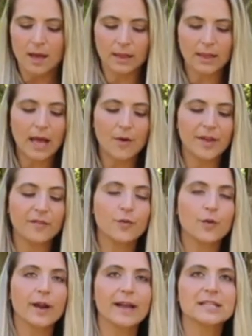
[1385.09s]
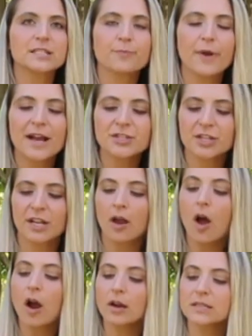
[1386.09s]
allowing for expression,
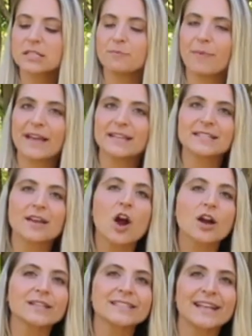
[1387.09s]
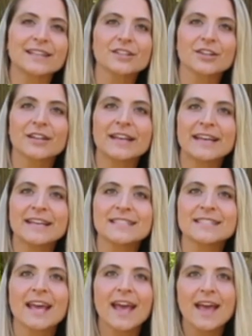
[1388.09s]
heart space, heart centeredness,
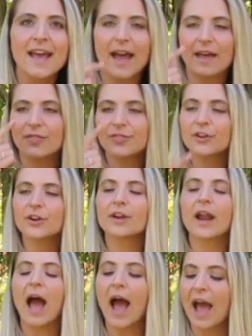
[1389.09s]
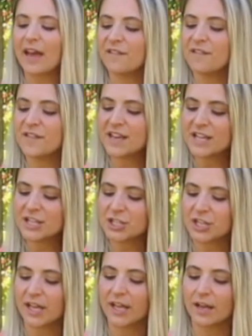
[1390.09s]
and third eye
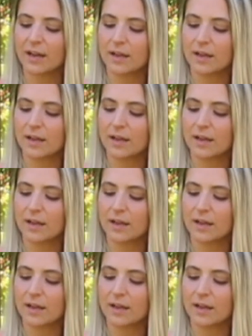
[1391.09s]
vision.